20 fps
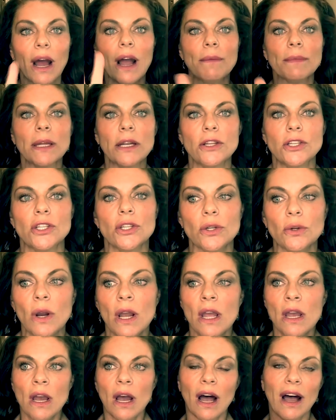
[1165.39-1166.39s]
I'm going to do
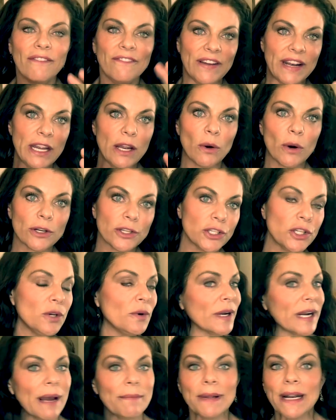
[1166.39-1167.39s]
a video or two,
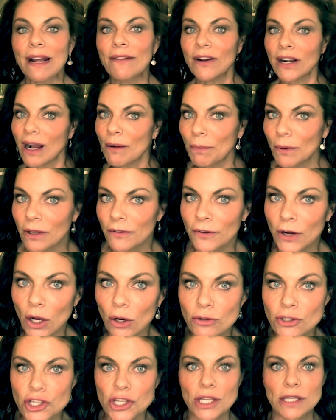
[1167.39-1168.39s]
and I'm going to have a couple of
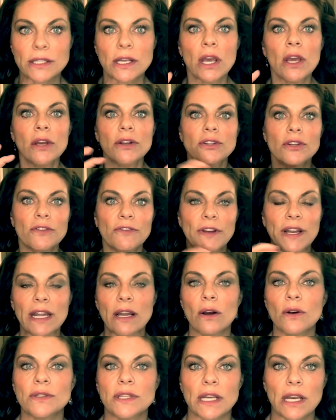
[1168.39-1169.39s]
coaches do
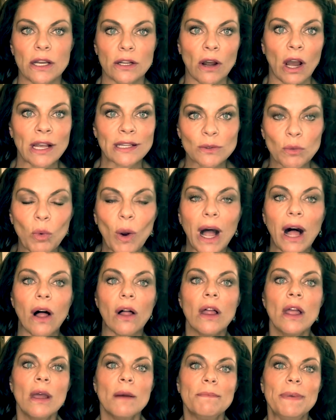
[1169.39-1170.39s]
videos as
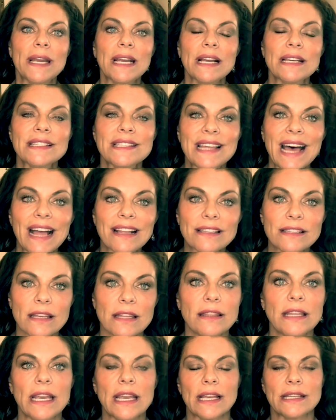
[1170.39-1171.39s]
well, because that's the
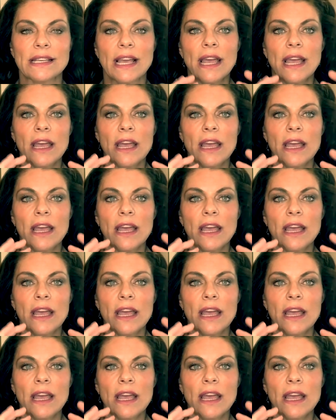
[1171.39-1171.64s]
thing is,